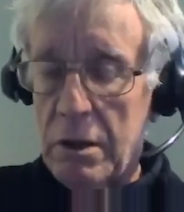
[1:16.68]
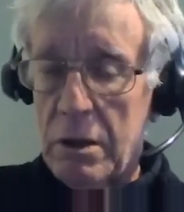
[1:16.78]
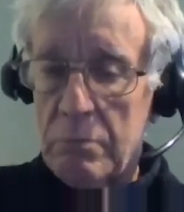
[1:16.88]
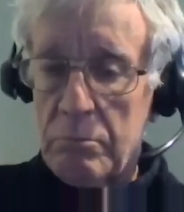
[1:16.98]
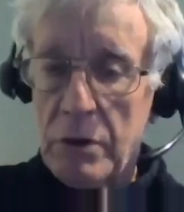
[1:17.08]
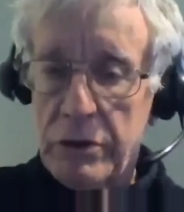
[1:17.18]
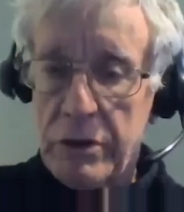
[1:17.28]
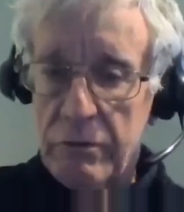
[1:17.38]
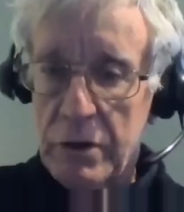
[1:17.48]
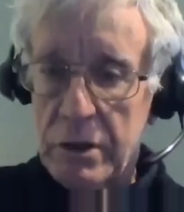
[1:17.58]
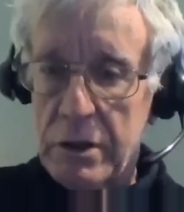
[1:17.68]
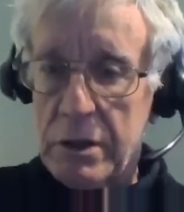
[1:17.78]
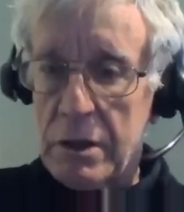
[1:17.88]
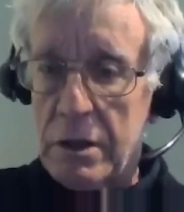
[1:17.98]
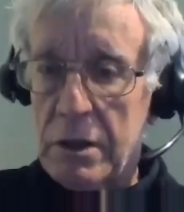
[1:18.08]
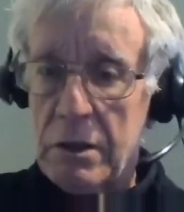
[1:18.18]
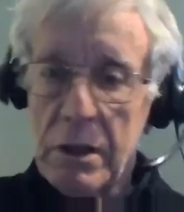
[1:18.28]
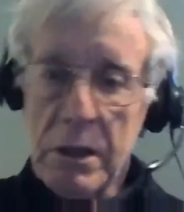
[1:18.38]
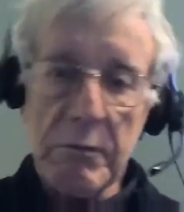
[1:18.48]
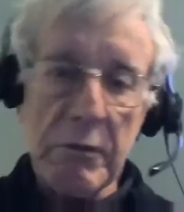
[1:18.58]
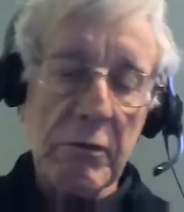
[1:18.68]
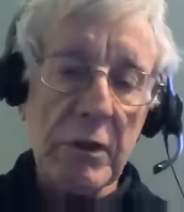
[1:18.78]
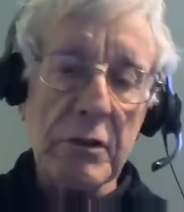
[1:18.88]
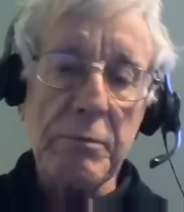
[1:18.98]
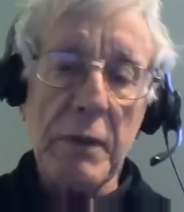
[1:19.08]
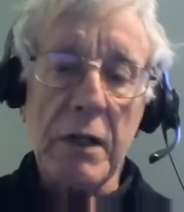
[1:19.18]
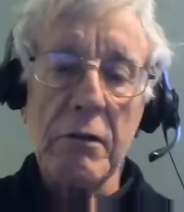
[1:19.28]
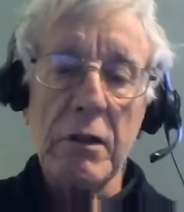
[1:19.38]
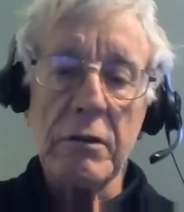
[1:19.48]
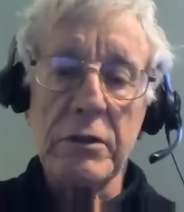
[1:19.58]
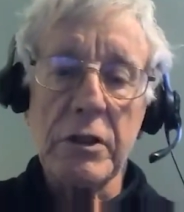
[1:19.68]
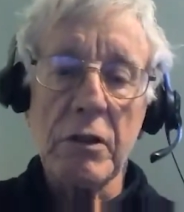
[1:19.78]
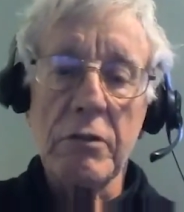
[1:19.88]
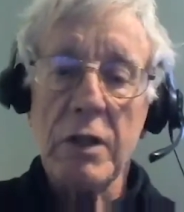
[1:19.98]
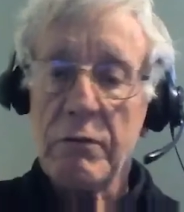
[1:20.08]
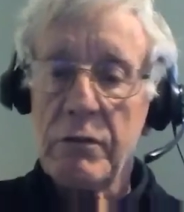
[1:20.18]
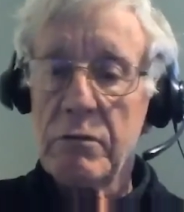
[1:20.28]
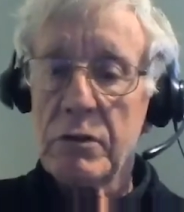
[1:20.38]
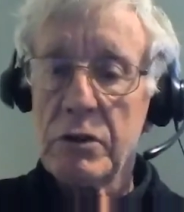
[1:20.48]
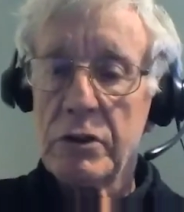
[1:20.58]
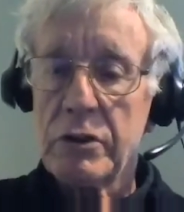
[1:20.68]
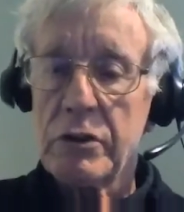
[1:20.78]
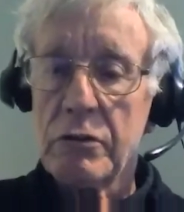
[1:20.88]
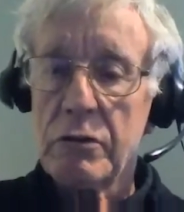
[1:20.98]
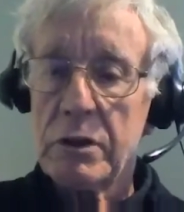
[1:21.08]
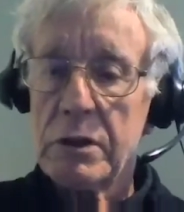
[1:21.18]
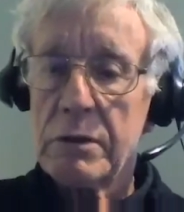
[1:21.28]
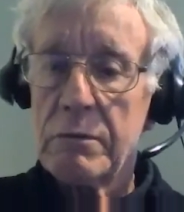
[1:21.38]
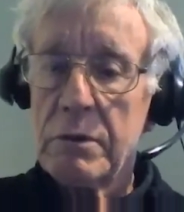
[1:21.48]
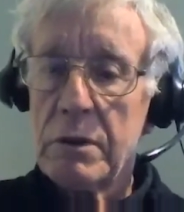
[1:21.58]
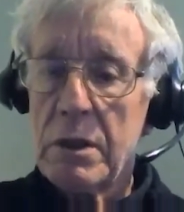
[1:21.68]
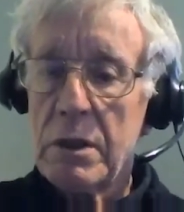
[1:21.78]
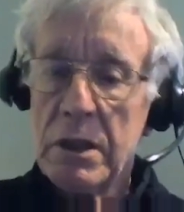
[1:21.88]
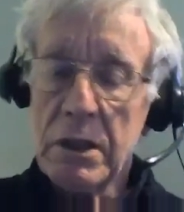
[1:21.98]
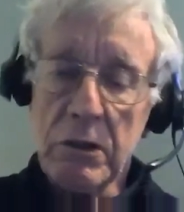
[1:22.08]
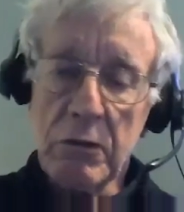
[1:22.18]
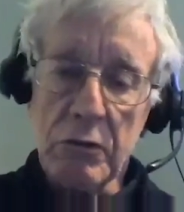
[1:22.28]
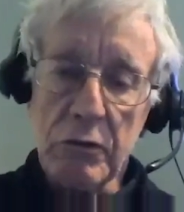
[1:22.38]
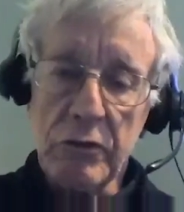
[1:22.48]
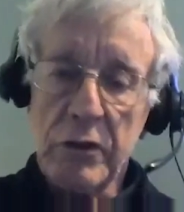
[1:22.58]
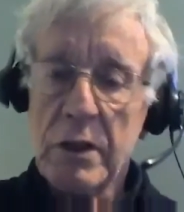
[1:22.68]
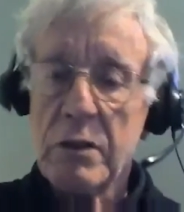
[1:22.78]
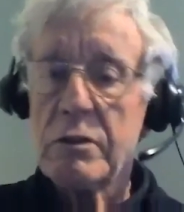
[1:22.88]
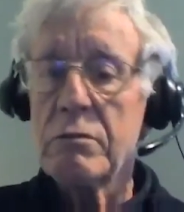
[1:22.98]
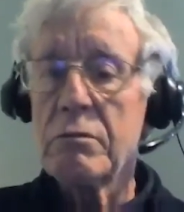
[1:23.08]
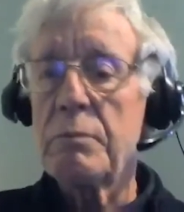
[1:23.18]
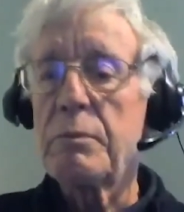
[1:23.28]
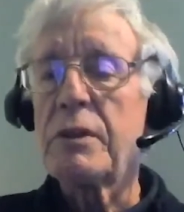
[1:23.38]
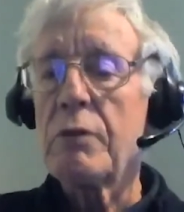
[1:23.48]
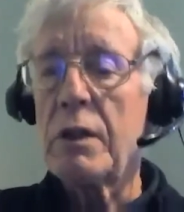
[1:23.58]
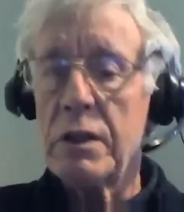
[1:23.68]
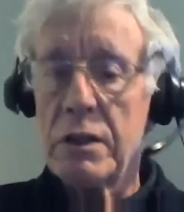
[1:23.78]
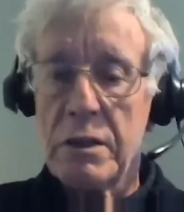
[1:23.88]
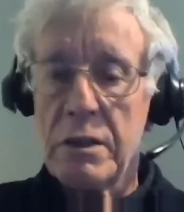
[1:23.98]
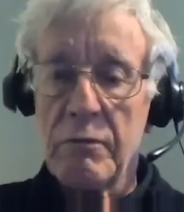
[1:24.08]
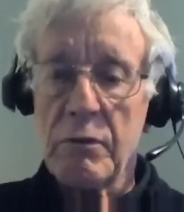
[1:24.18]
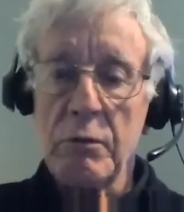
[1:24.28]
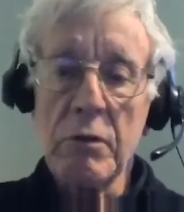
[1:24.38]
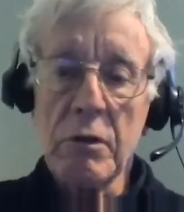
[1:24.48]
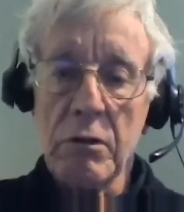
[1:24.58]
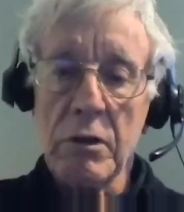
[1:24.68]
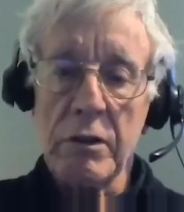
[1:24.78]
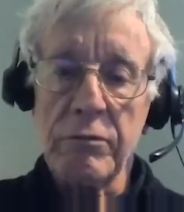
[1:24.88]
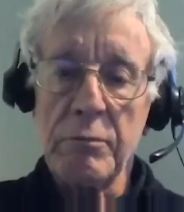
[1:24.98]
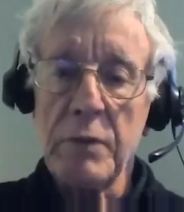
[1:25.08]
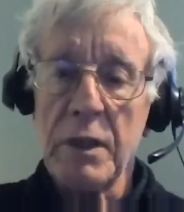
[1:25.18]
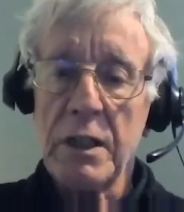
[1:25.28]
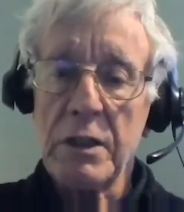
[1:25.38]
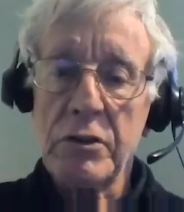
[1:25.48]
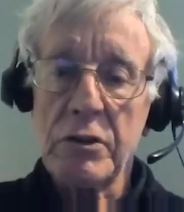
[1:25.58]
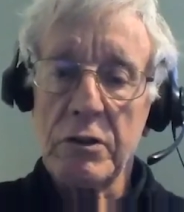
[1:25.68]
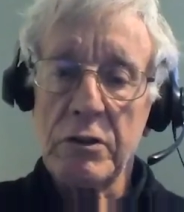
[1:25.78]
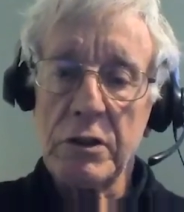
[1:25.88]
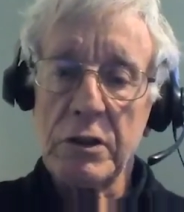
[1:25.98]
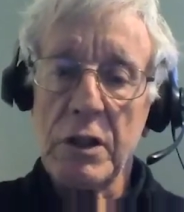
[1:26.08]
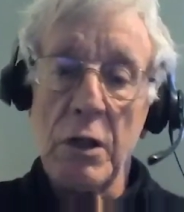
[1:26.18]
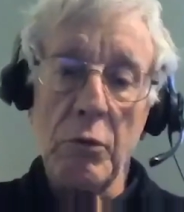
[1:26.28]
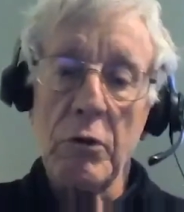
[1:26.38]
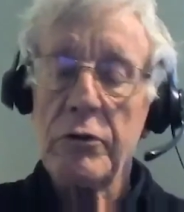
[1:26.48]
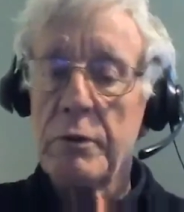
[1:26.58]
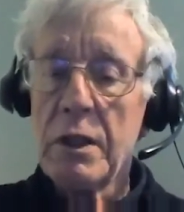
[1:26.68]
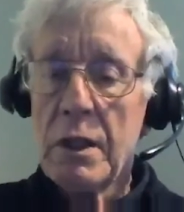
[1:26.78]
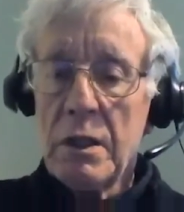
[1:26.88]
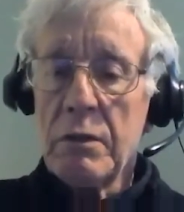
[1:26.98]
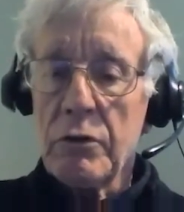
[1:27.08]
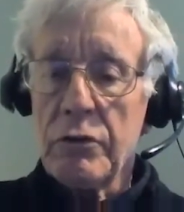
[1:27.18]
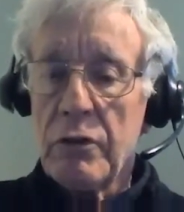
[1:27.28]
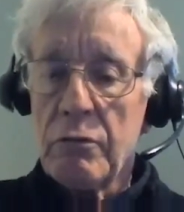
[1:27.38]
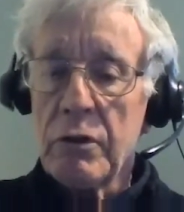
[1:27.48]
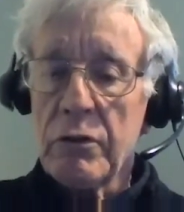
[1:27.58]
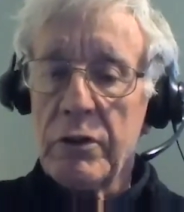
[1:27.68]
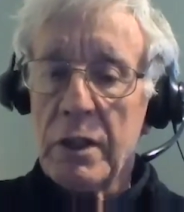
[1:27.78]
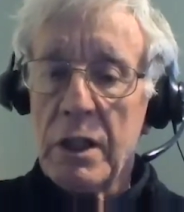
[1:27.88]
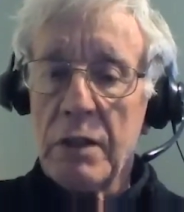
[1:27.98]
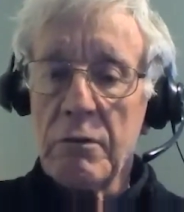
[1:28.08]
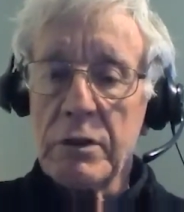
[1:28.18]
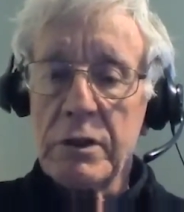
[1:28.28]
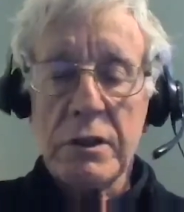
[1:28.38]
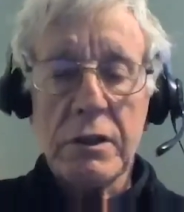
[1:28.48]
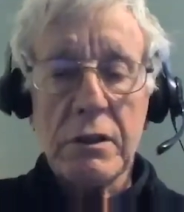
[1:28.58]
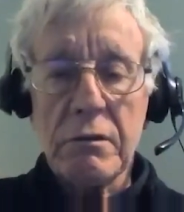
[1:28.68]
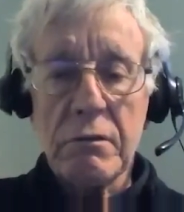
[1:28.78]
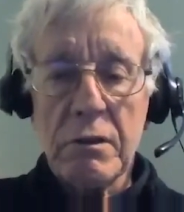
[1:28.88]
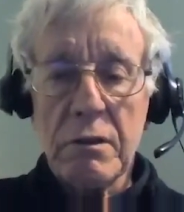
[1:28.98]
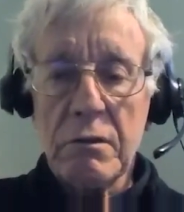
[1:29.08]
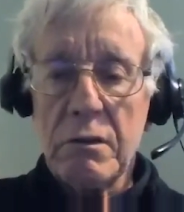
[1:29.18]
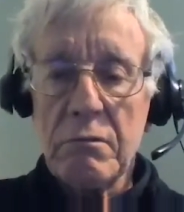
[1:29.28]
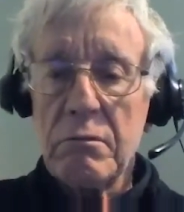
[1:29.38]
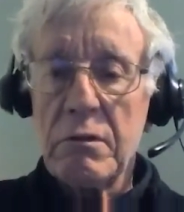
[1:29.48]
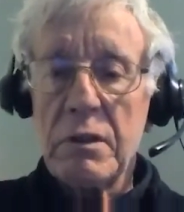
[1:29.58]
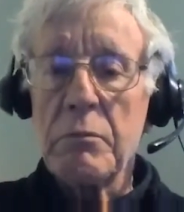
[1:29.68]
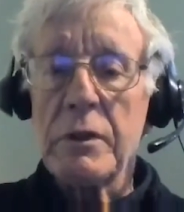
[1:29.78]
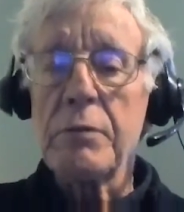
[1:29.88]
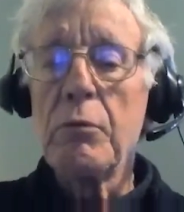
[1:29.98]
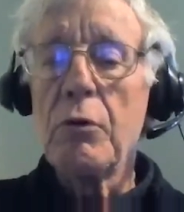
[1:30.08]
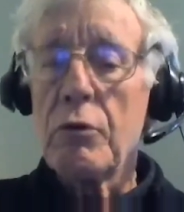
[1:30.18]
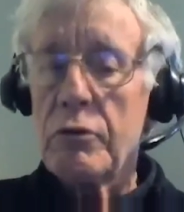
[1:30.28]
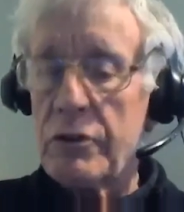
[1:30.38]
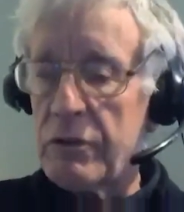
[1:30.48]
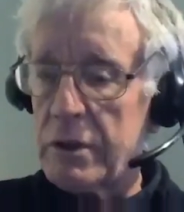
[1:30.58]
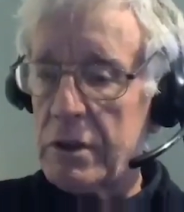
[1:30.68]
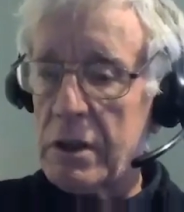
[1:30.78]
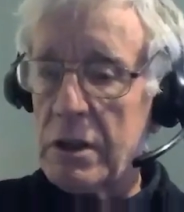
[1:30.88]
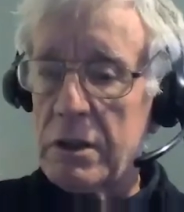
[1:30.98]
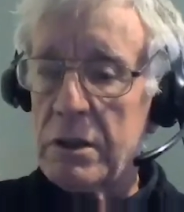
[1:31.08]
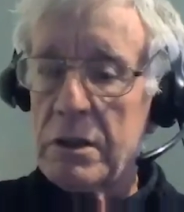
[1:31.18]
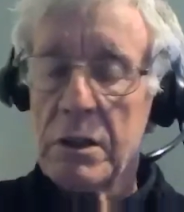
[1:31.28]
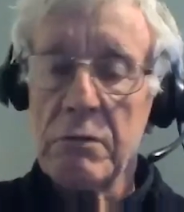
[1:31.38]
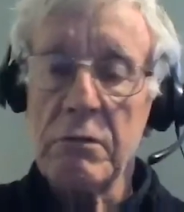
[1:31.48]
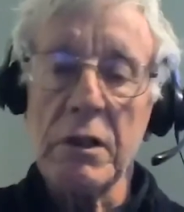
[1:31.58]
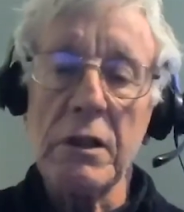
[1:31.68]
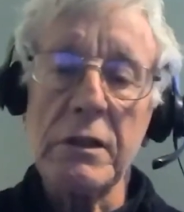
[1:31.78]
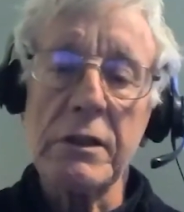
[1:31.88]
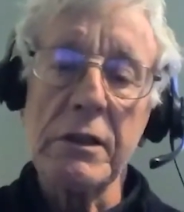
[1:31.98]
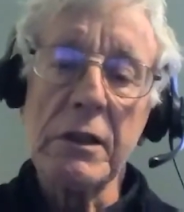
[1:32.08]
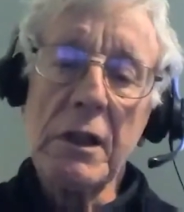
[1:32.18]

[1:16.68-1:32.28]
Most of us coming from those backgrounds don't have conversion stories in the usual sense. We're persuaded to have them quite often by our churches. I was, but it wasn't the real thing. That was much more sophisticated than I realized.